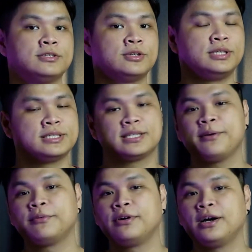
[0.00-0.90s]
So this
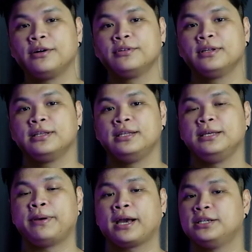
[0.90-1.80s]
time around, the
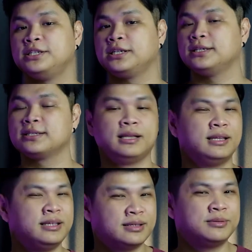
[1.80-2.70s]
packaging is a
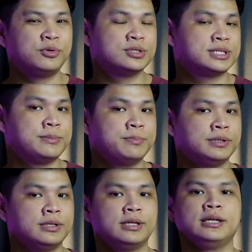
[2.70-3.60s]
little more
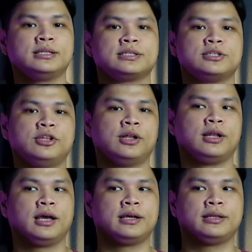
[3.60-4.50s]
simple. It's not
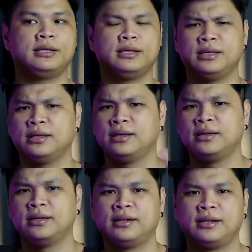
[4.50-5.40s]
like the
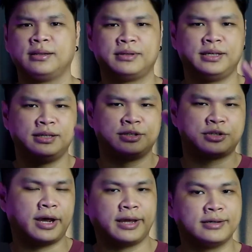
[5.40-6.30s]

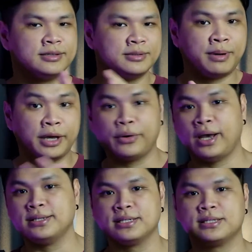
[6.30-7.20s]
triangle
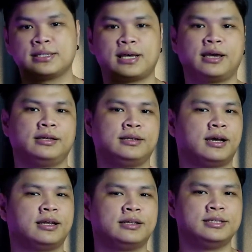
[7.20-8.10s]
biohazard sign
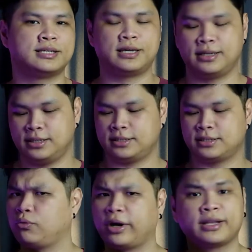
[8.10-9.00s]
kind of design.
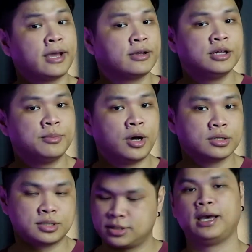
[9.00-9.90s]
It's rectangular
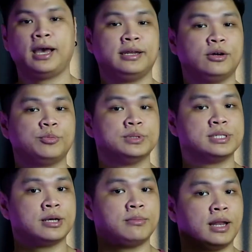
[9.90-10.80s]
box and it opens
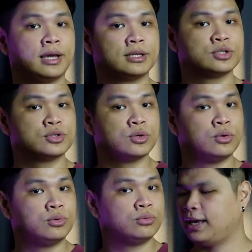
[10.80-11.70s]
up like so.
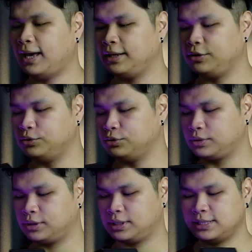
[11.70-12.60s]
And you
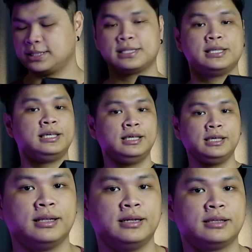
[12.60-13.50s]
can see
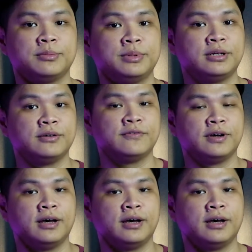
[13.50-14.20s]
a little bit of